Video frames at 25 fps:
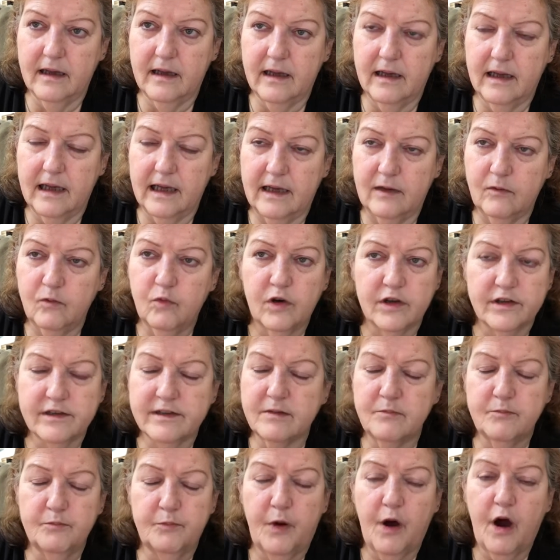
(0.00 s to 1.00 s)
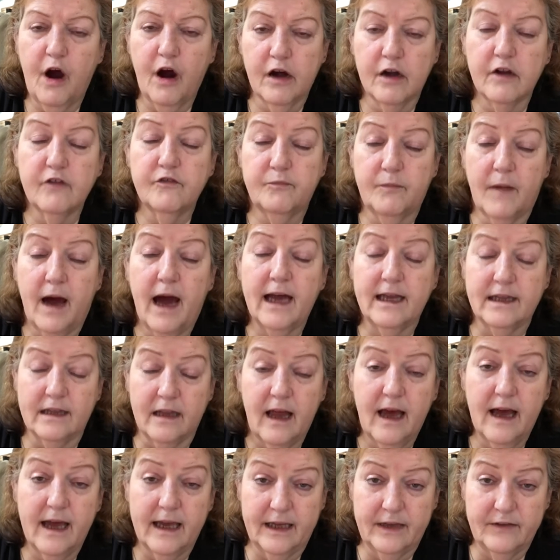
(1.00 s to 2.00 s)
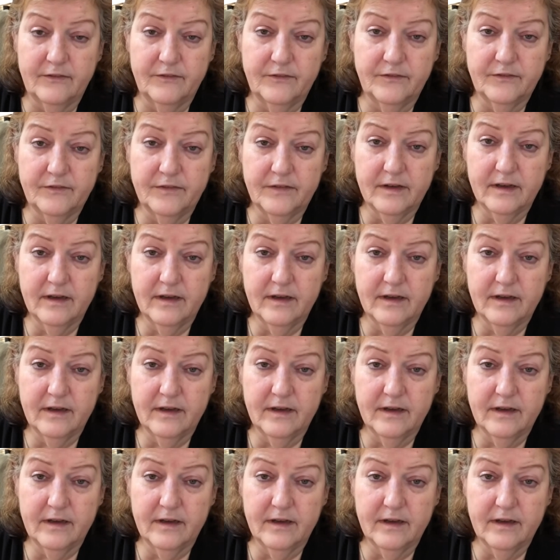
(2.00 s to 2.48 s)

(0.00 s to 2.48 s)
it wasn't part of my life.